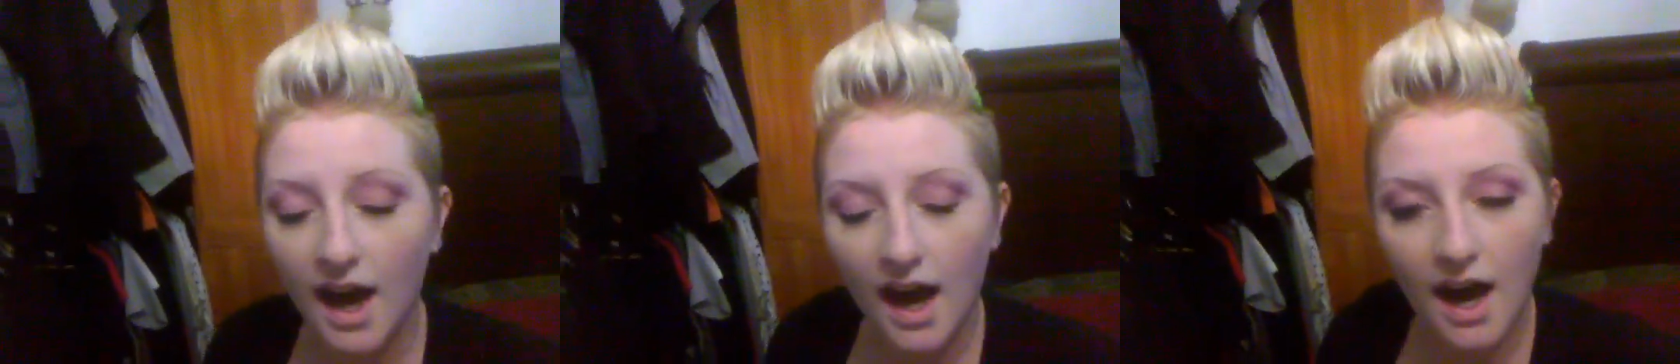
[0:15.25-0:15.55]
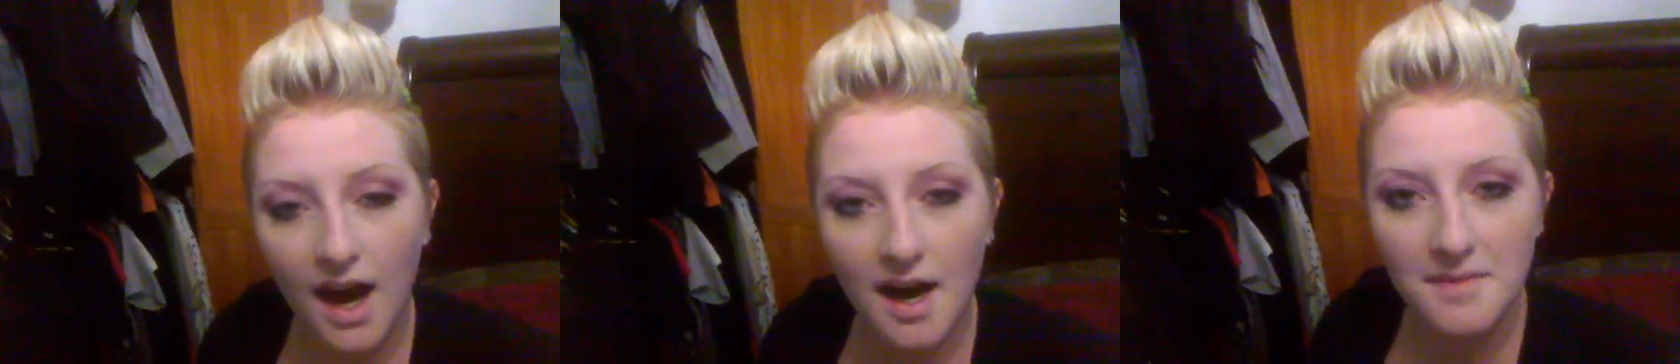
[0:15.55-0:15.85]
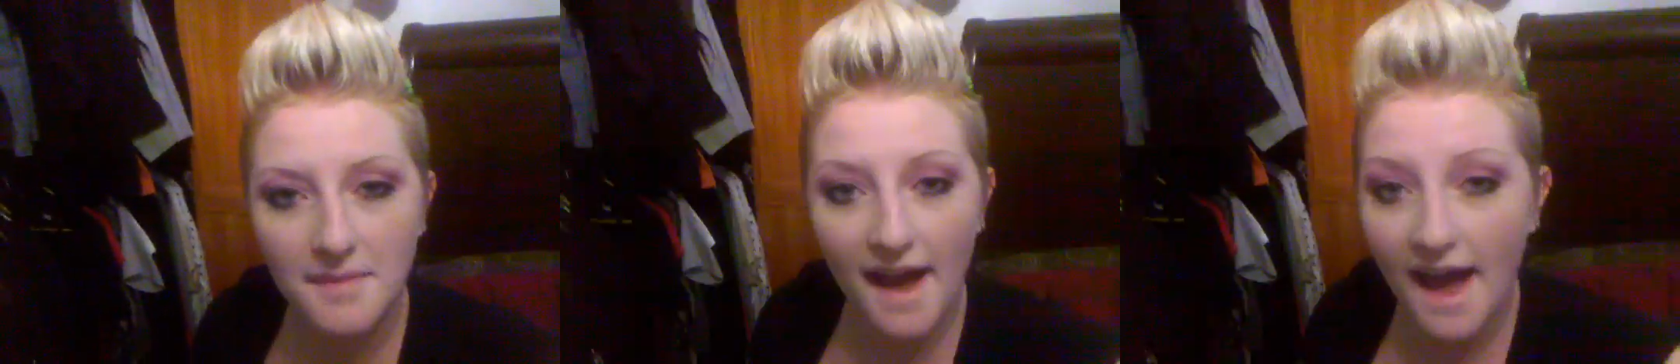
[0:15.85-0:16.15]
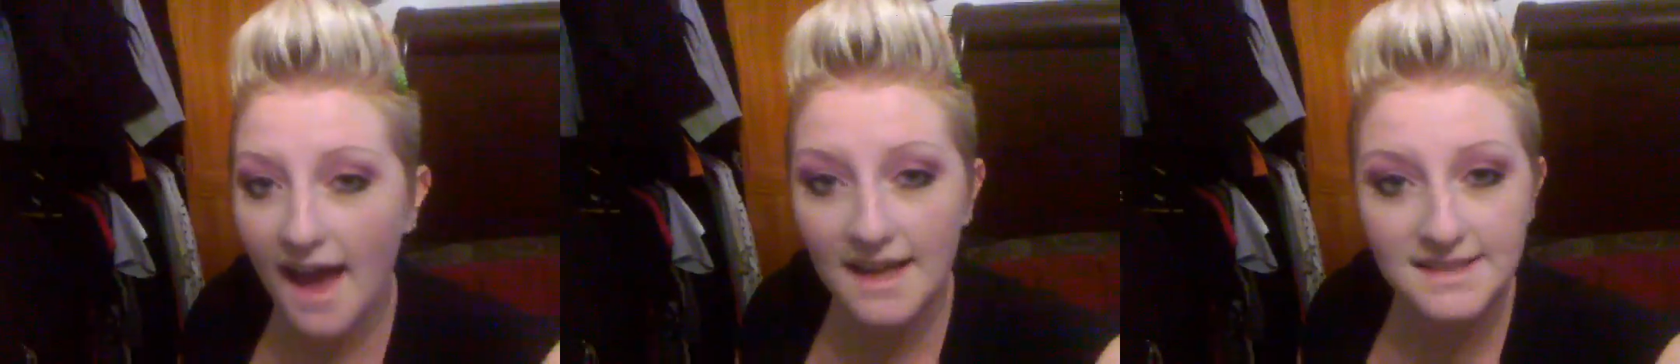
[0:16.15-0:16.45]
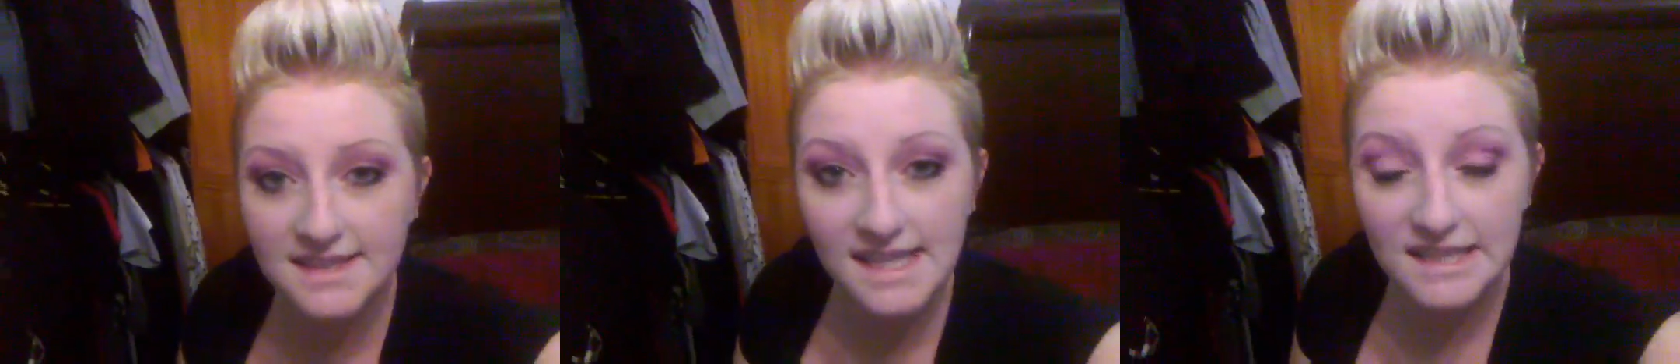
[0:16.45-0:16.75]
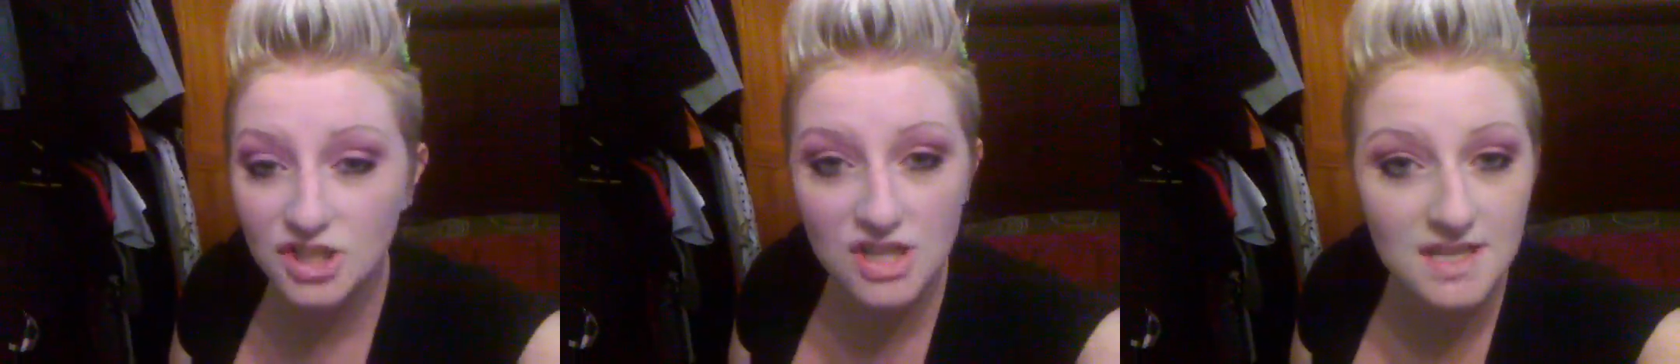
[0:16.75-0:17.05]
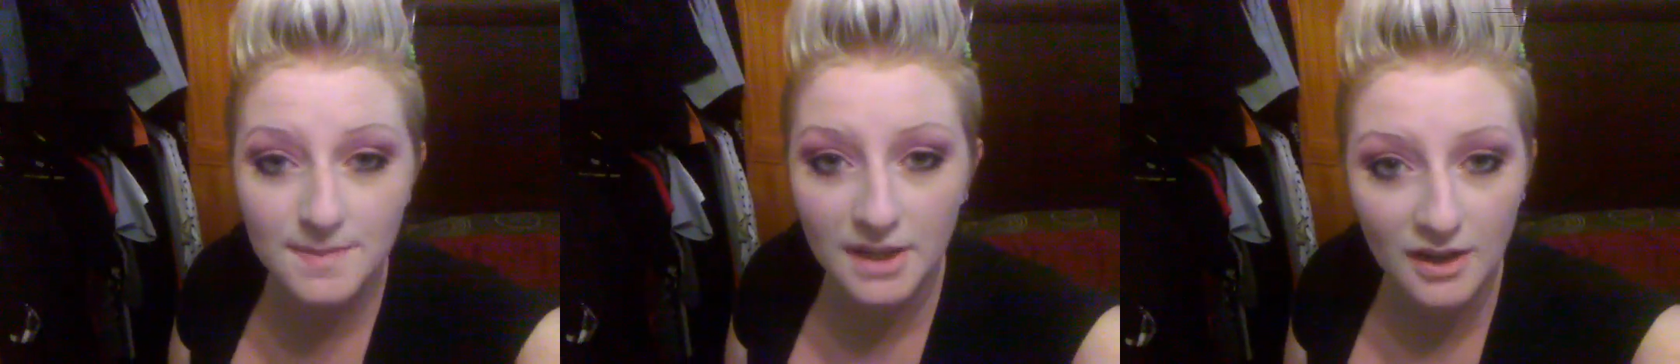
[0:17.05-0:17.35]
And it's
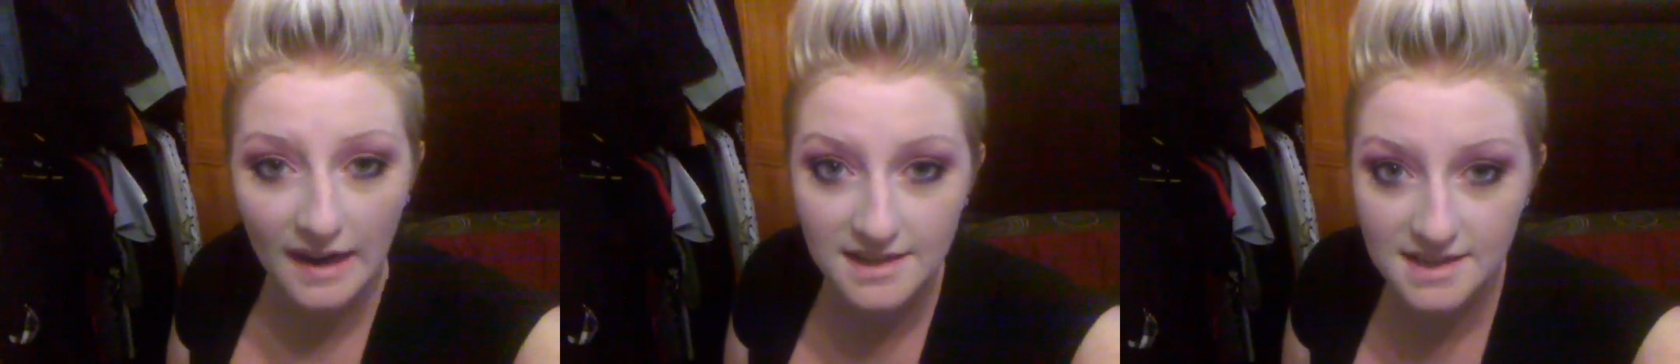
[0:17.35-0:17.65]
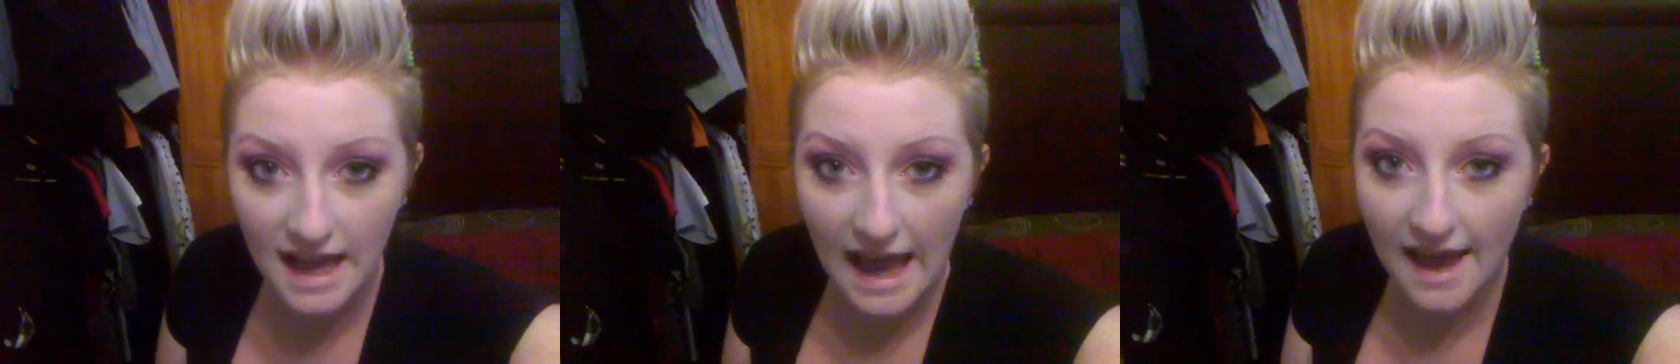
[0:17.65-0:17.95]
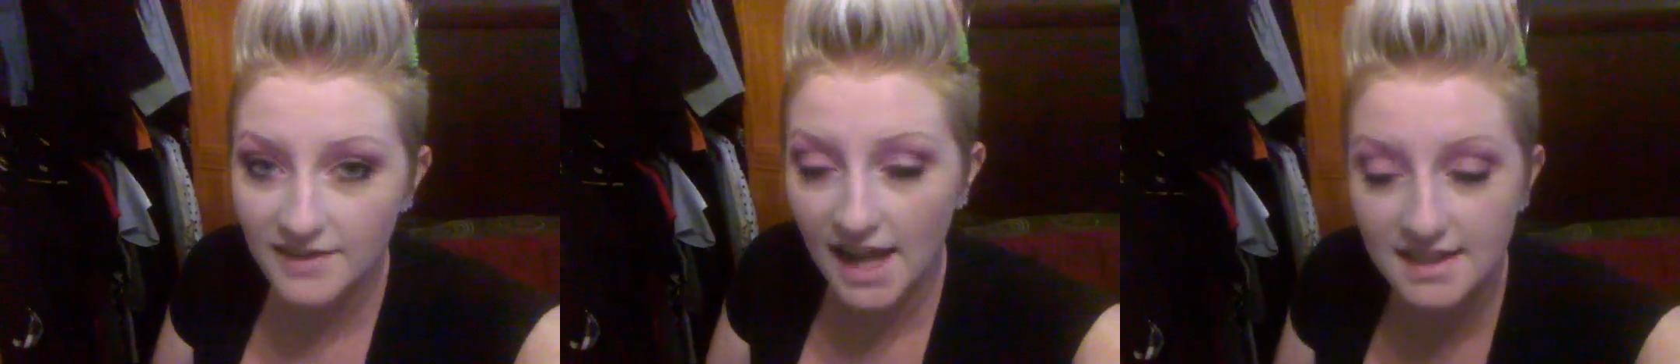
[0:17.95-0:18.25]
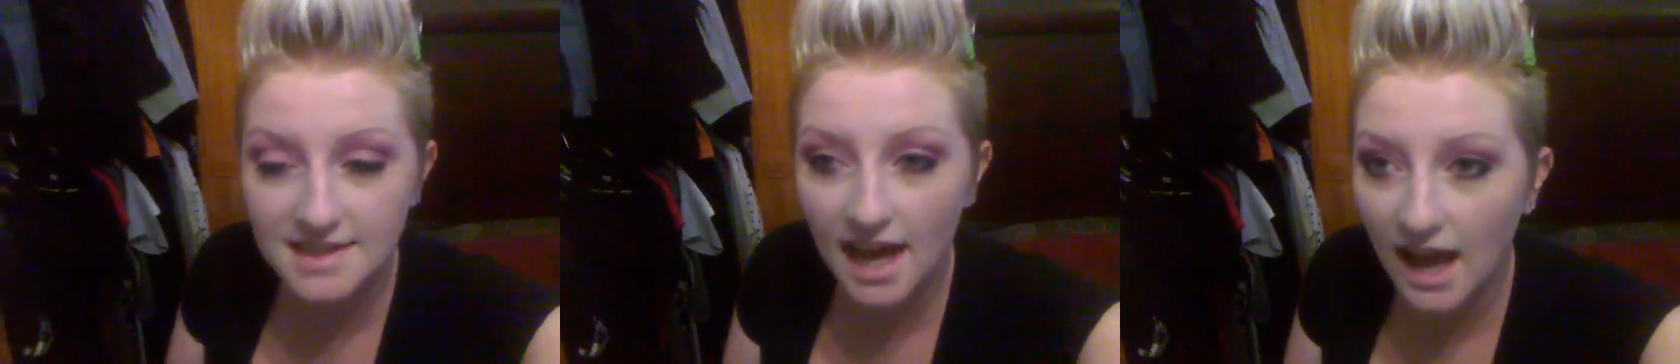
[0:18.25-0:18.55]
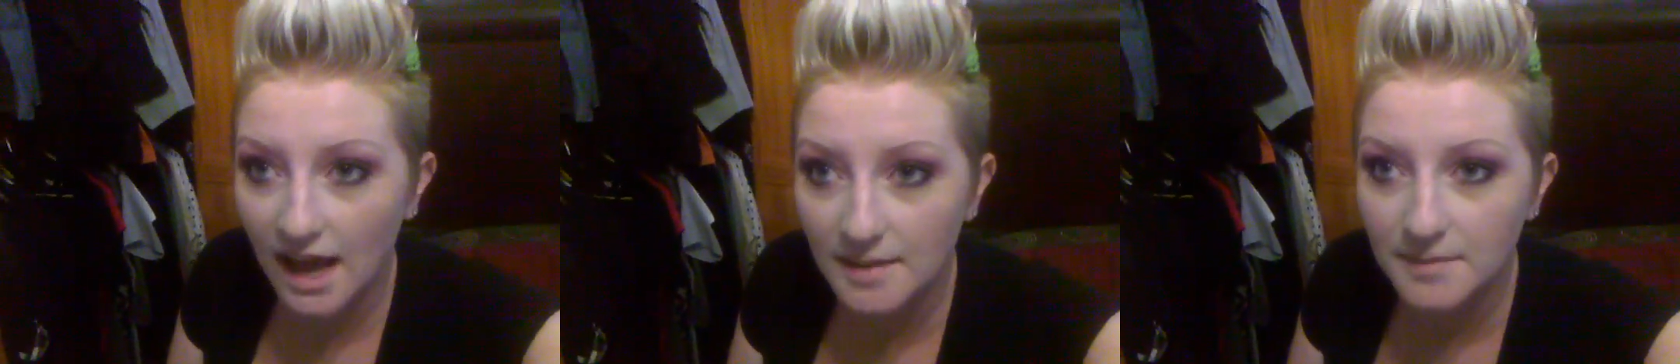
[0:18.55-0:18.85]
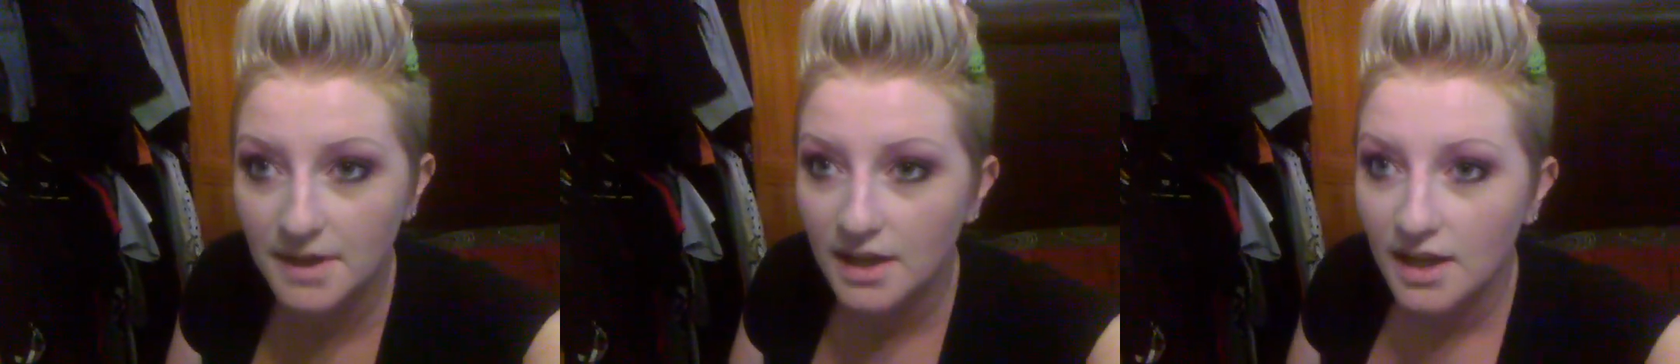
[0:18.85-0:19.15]
just been crazy. I haven't had time.